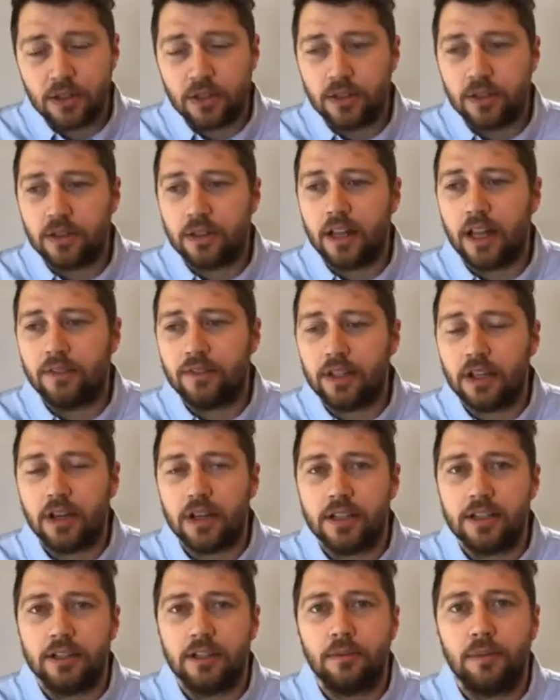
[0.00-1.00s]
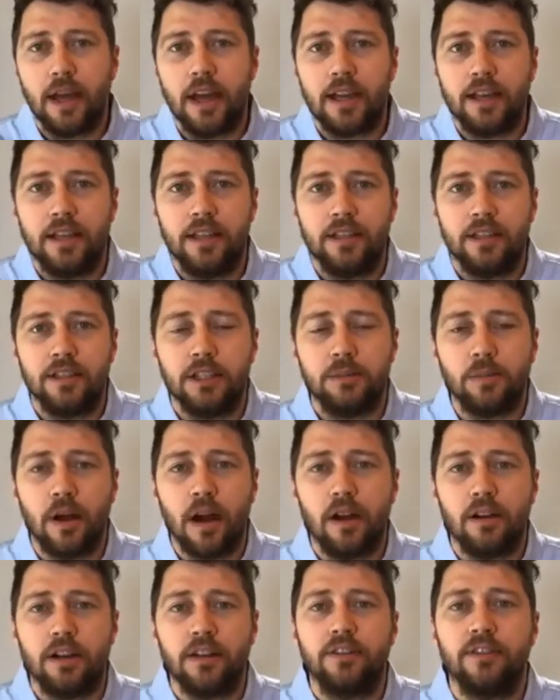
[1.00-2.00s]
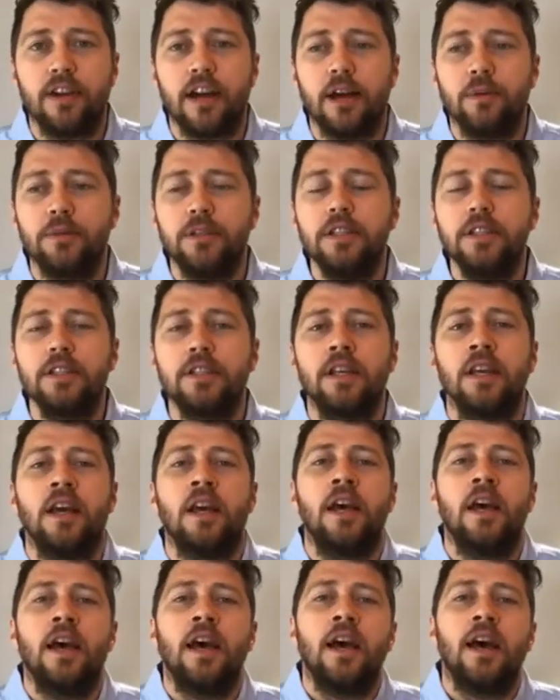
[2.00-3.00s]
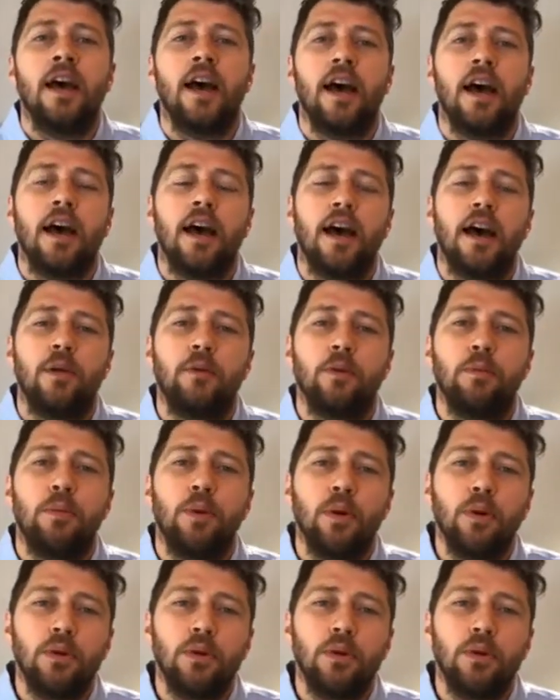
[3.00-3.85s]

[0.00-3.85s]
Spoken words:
who love the idea of backing aspiring farmers, and we're